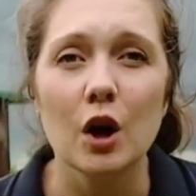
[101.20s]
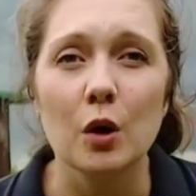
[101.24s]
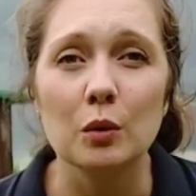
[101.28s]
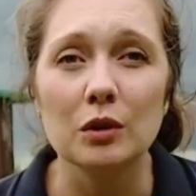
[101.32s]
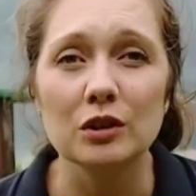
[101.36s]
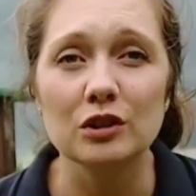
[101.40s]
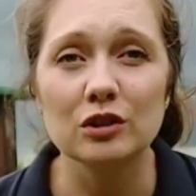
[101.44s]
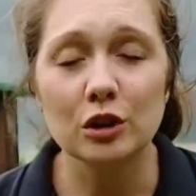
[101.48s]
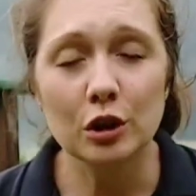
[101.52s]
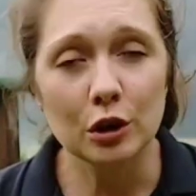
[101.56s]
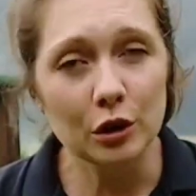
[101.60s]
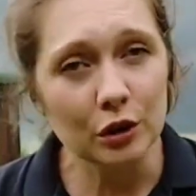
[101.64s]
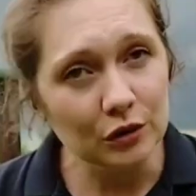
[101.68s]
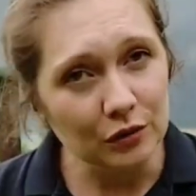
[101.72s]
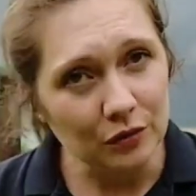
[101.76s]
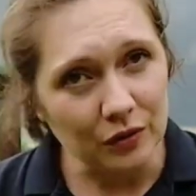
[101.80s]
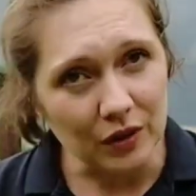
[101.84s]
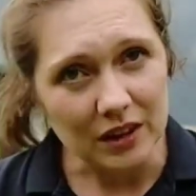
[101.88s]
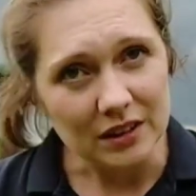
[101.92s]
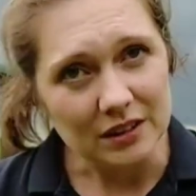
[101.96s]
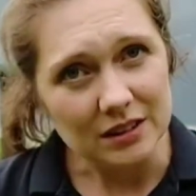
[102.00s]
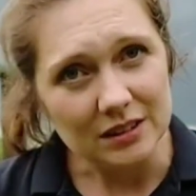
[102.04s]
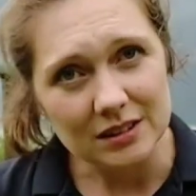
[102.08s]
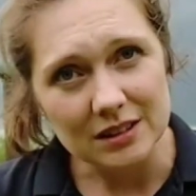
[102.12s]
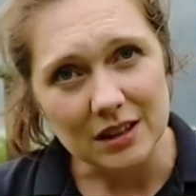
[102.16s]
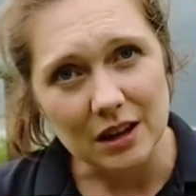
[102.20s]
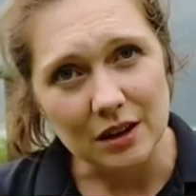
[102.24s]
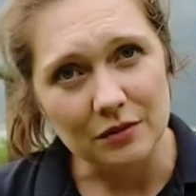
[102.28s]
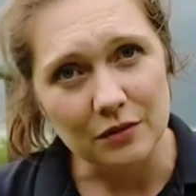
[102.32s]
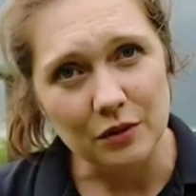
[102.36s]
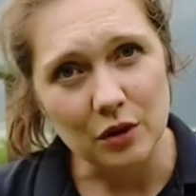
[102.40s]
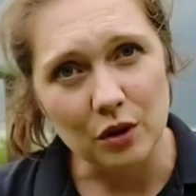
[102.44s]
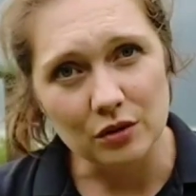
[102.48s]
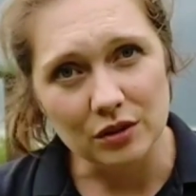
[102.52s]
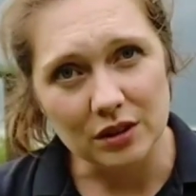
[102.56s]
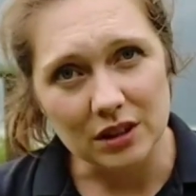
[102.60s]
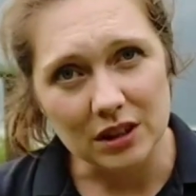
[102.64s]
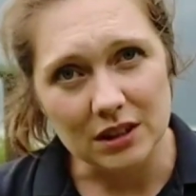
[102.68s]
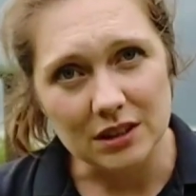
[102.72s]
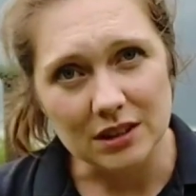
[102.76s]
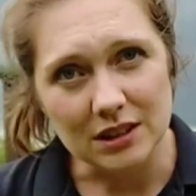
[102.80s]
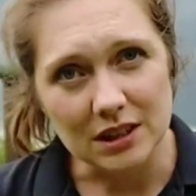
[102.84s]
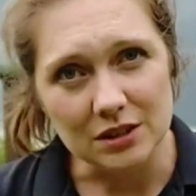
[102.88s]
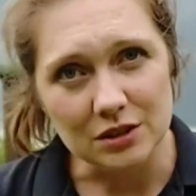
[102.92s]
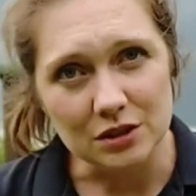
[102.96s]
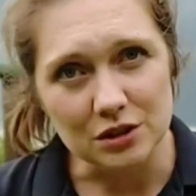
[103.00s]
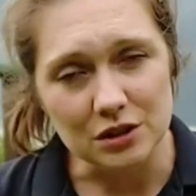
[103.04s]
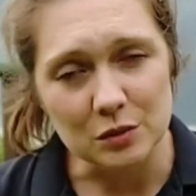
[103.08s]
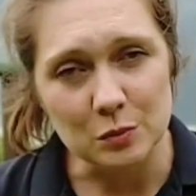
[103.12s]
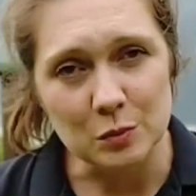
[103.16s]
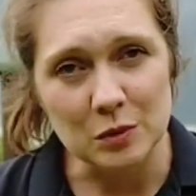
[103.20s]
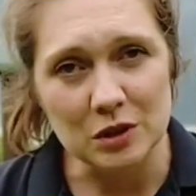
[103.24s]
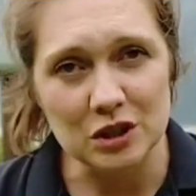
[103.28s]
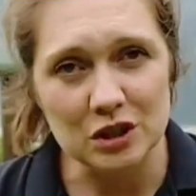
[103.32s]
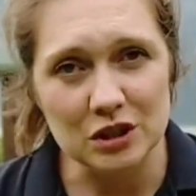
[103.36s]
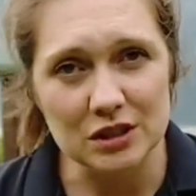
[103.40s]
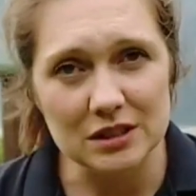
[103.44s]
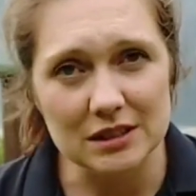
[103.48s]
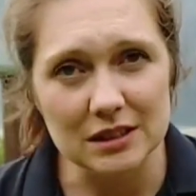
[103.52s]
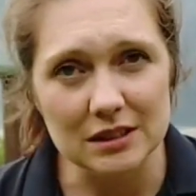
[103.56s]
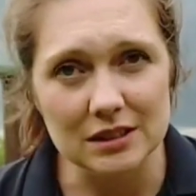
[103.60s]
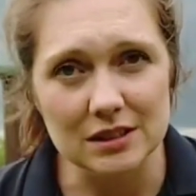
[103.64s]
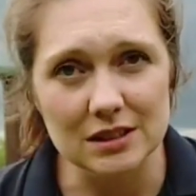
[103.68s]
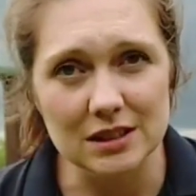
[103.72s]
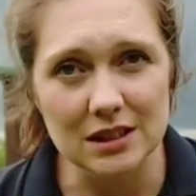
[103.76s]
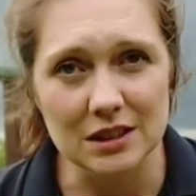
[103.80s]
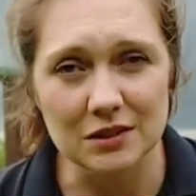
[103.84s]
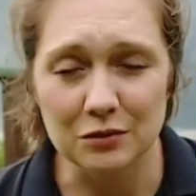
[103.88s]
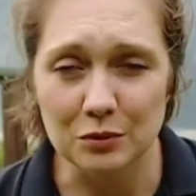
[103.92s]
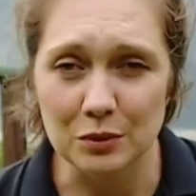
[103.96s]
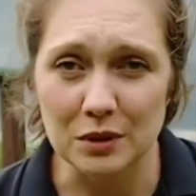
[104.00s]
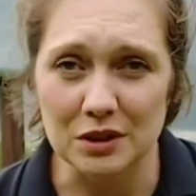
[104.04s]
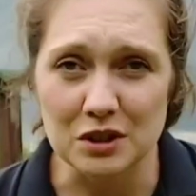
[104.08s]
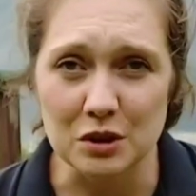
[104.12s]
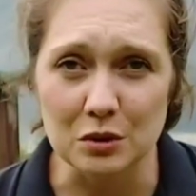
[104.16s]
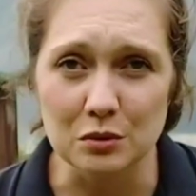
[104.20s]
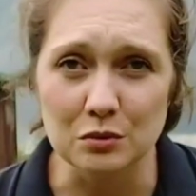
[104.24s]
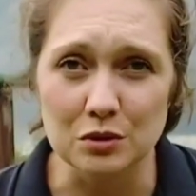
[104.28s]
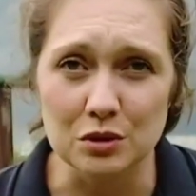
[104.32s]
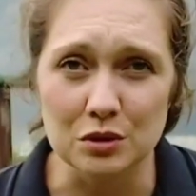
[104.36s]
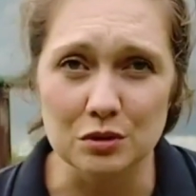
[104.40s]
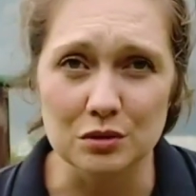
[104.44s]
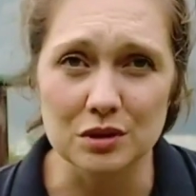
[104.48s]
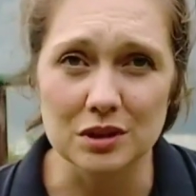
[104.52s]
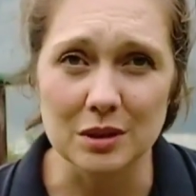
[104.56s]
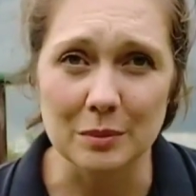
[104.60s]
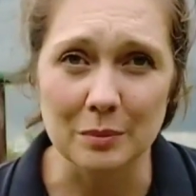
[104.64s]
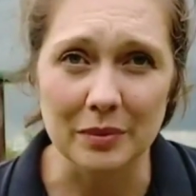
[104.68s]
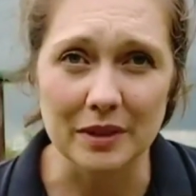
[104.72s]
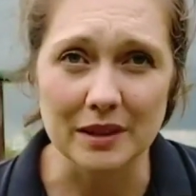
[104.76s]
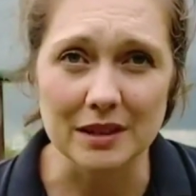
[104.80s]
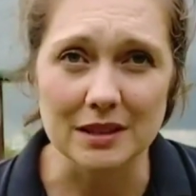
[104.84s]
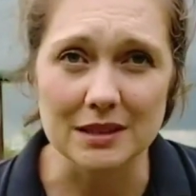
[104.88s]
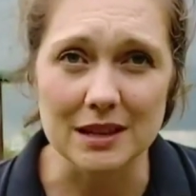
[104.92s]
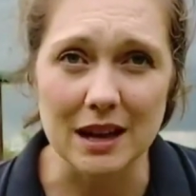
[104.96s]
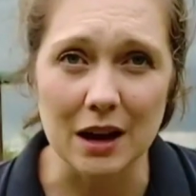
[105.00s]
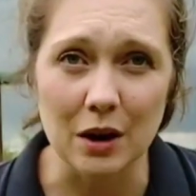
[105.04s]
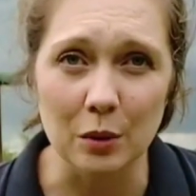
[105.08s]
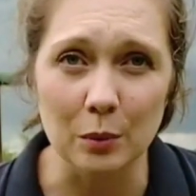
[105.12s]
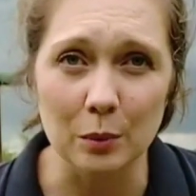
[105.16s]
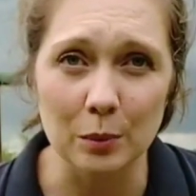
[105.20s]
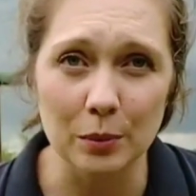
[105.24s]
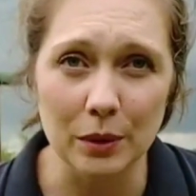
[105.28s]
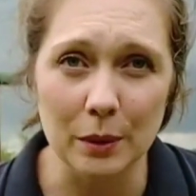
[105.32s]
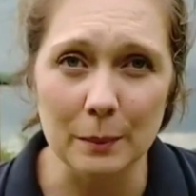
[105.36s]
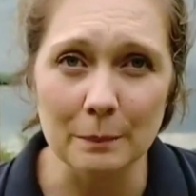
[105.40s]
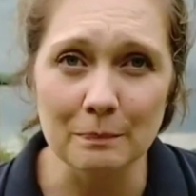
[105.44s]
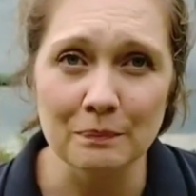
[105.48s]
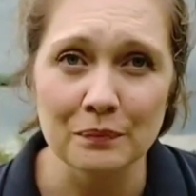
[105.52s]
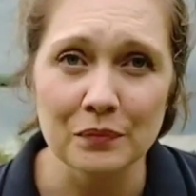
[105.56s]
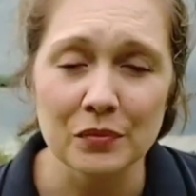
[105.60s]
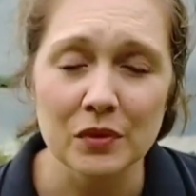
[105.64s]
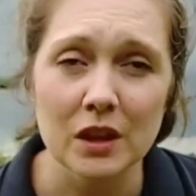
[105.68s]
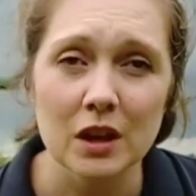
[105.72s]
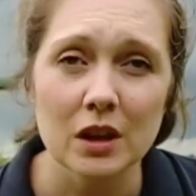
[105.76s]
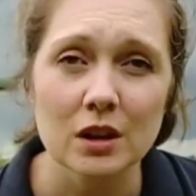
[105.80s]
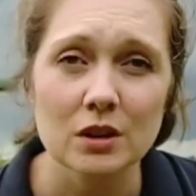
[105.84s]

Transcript: which could find itself on the endangered species list if we don't do something to help them.